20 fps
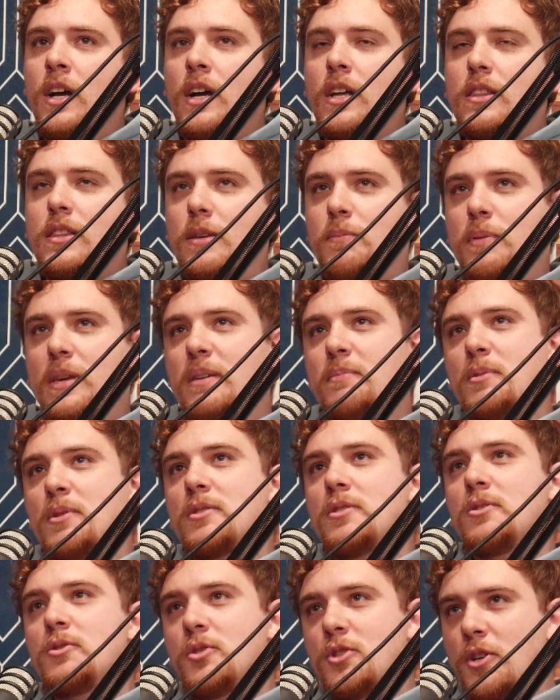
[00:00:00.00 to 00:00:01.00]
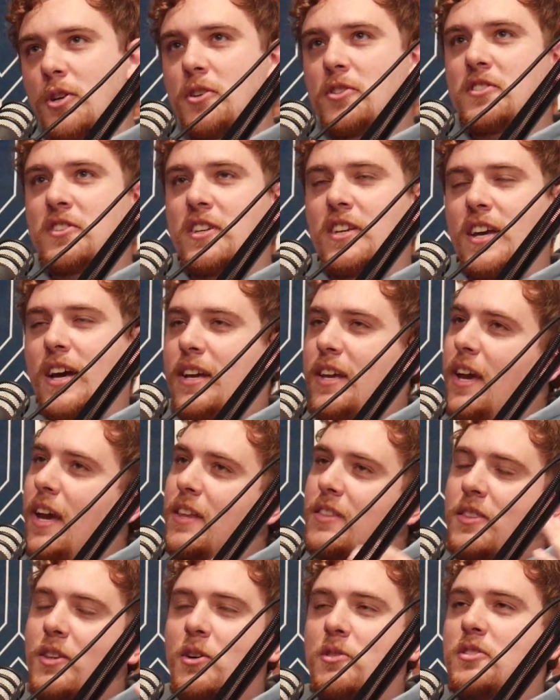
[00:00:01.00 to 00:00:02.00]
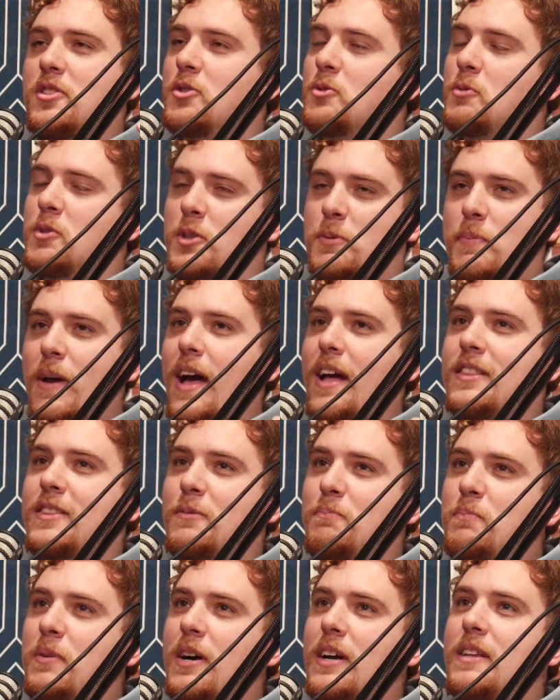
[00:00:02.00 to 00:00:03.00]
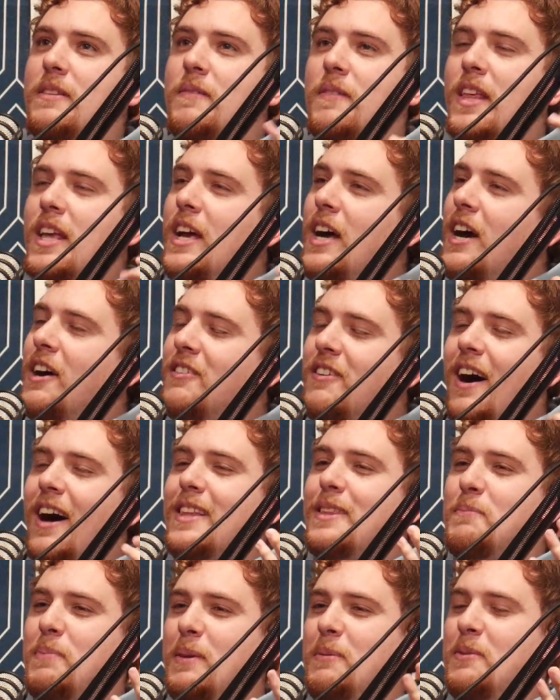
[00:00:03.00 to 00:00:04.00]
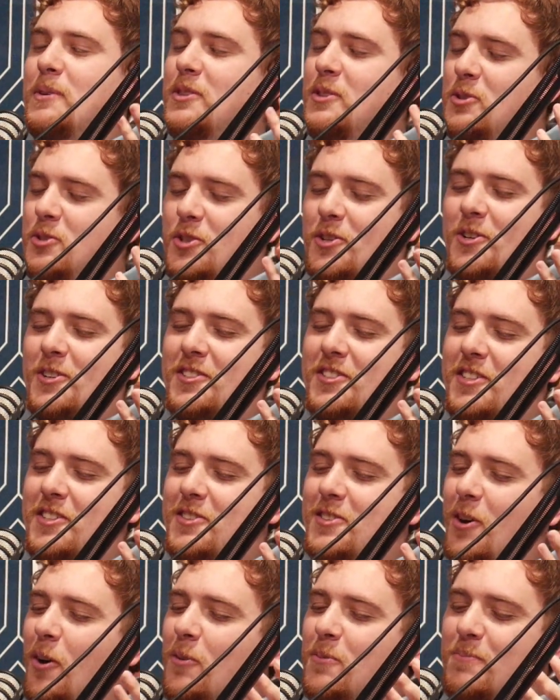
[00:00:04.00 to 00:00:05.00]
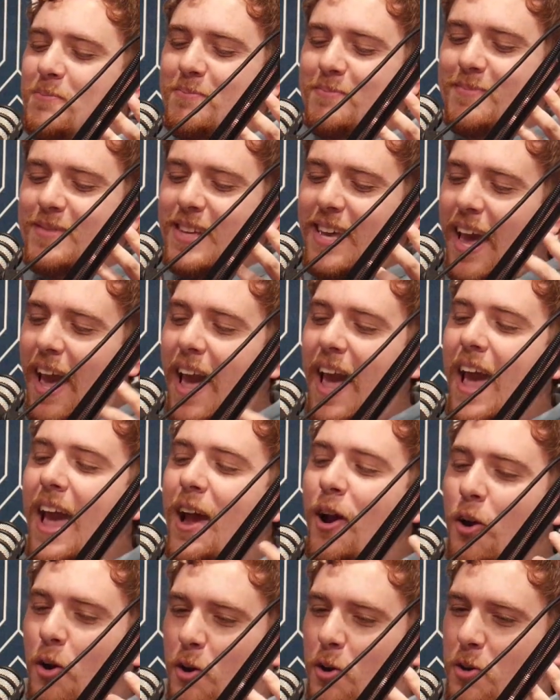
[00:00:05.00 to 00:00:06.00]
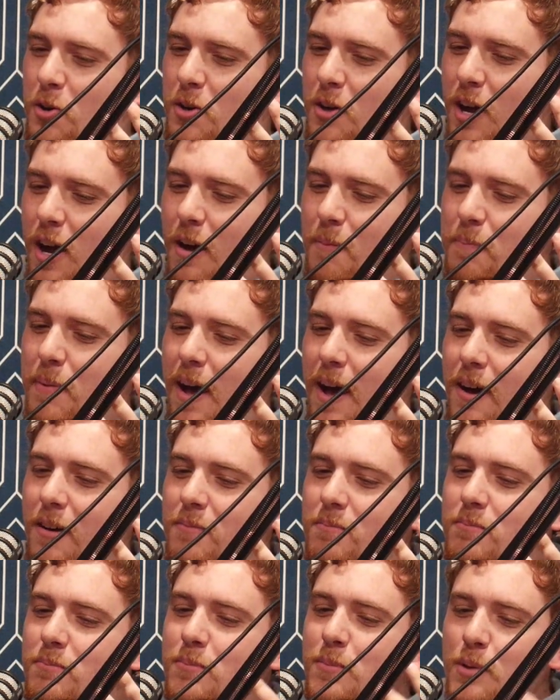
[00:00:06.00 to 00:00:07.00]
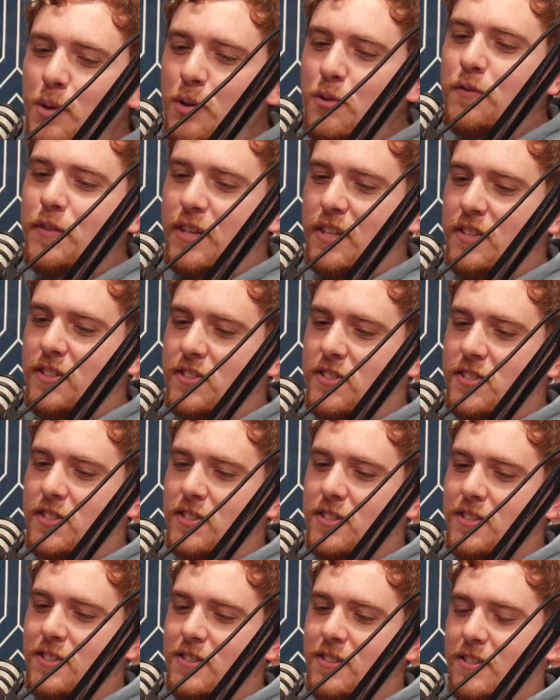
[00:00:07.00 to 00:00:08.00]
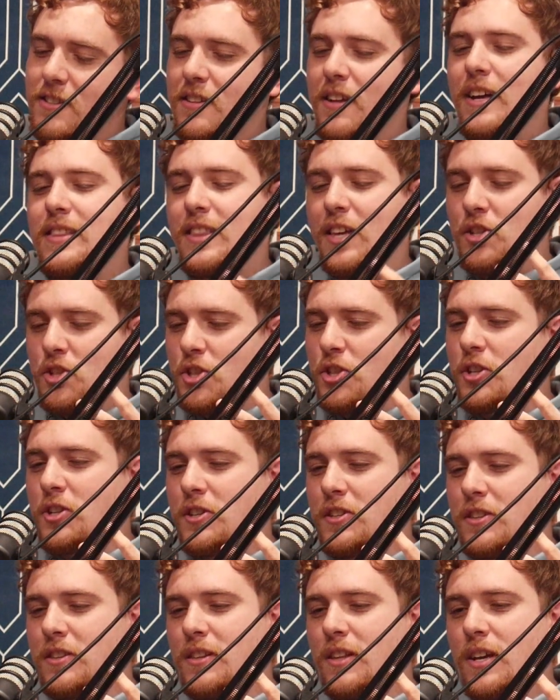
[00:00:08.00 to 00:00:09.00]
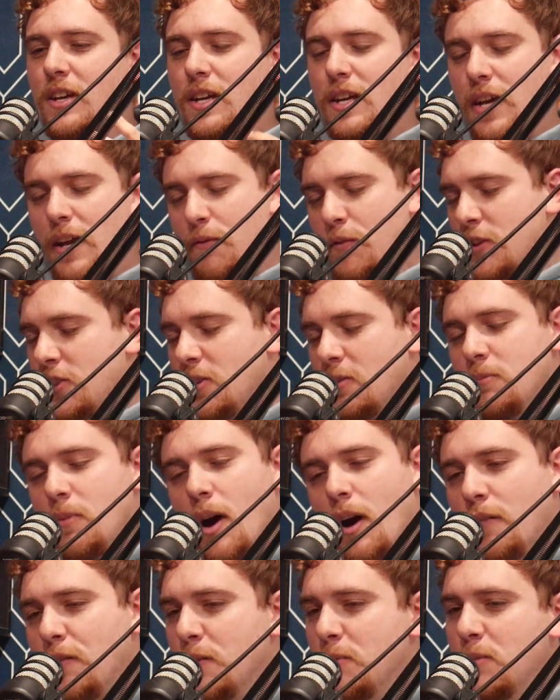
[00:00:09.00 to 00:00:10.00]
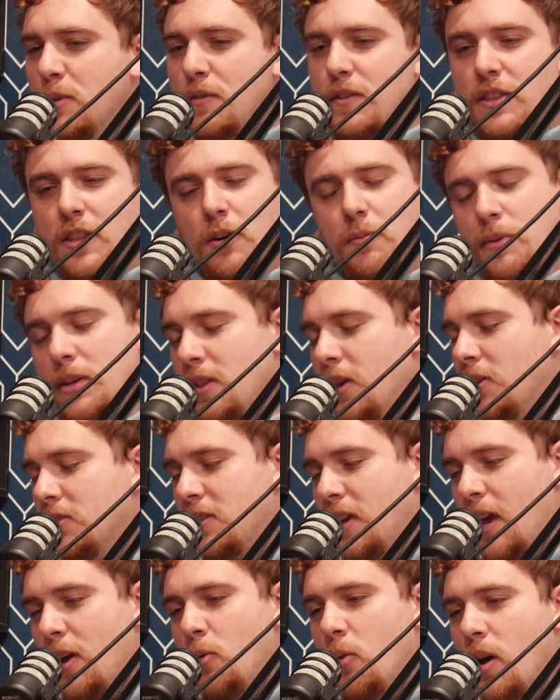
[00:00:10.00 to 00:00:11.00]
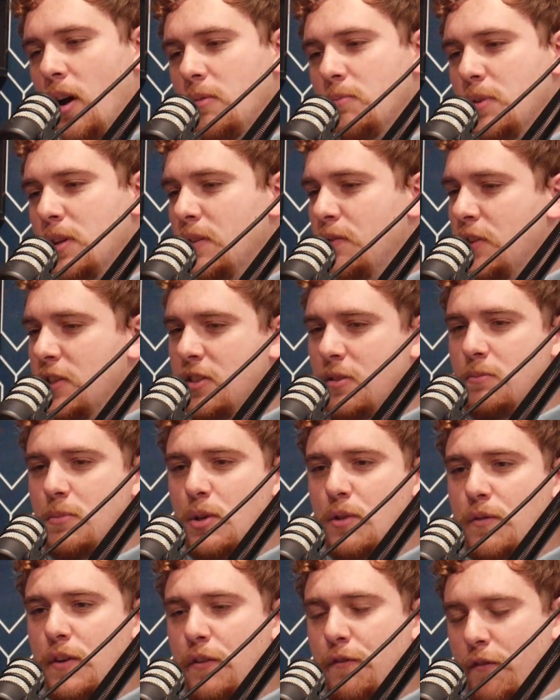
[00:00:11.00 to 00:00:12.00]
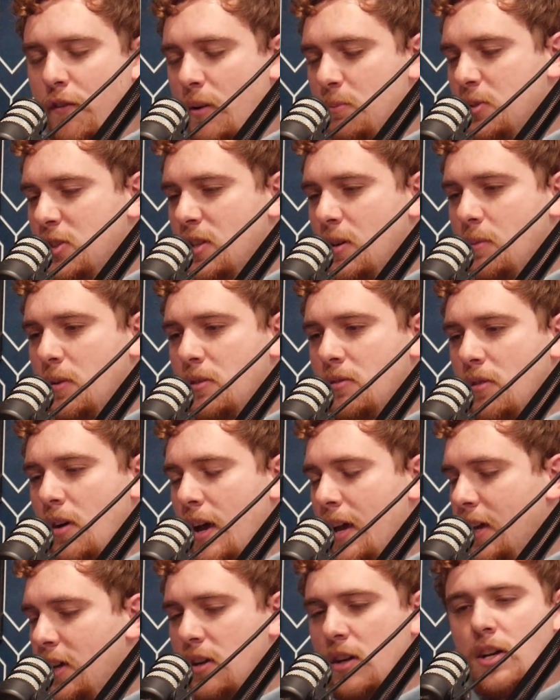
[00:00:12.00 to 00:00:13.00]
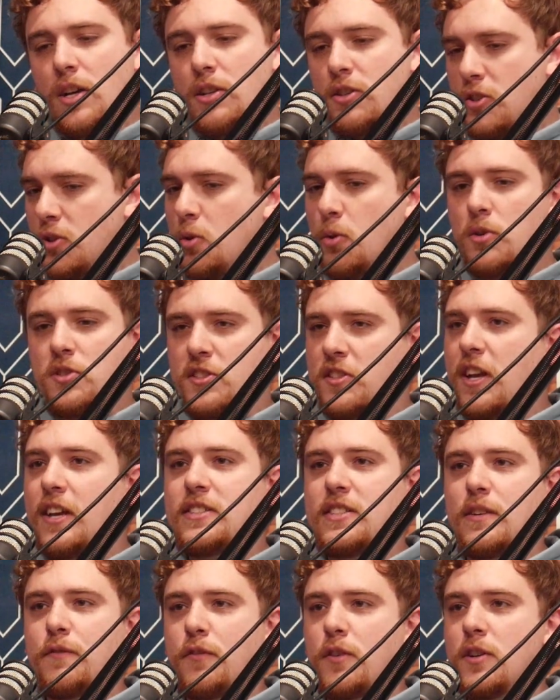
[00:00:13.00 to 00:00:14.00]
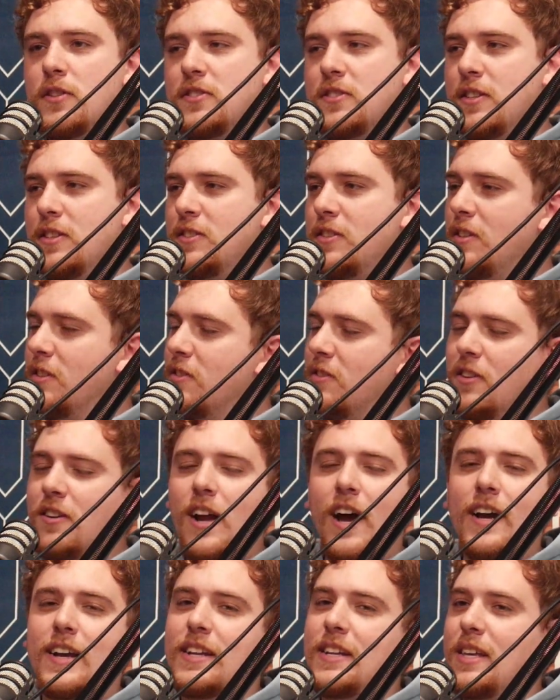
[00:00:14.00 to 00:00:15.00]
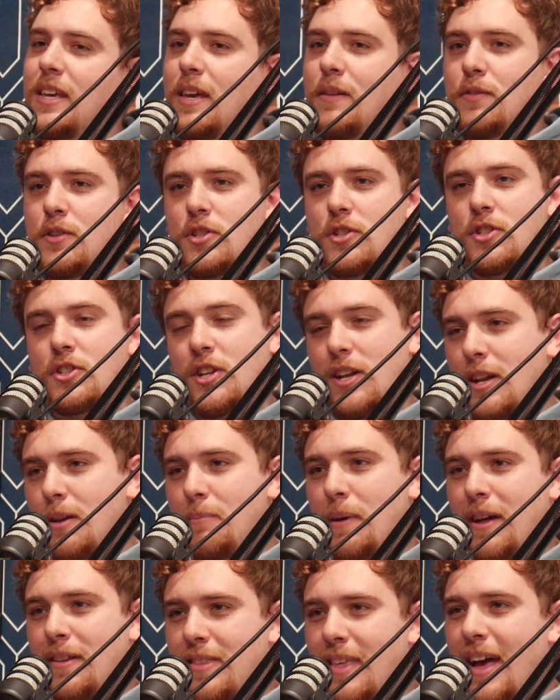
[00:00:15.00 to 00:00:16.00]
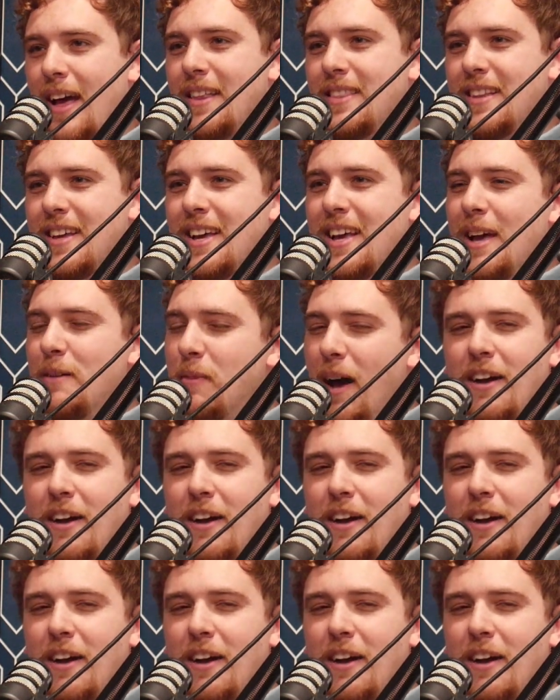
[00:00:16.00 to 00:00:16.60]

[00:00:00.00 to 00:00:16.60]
the people in New Jersey, again, no disrespect, but a lot of people in New Jersey don't care about movies like they should. If it's a Marvel movie, they'll be there day one. But if it's a movie from someone like Scorsese, for instance, they're not going to give a shit about that. Am I